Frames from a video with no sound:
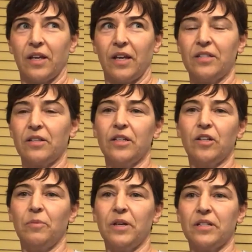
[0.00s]
It's a
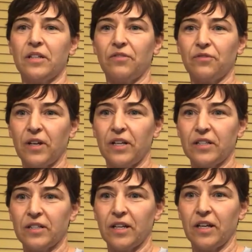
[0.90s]
little bit
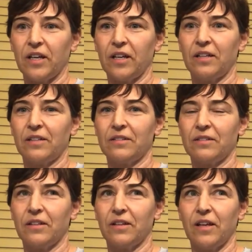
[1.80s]
different.
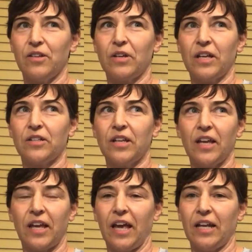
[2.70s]
You can
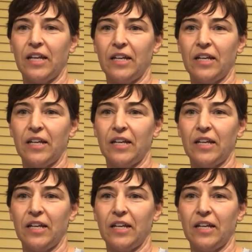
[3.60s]
take any